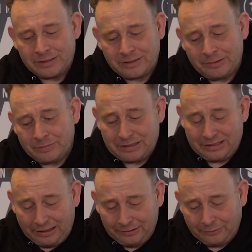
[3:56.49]
system is
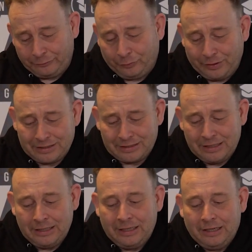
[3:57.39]
another difference.
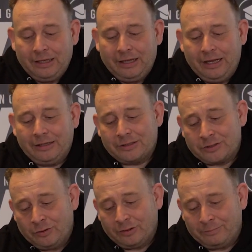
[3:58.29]
And the
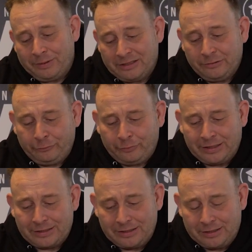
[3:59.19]
third big difference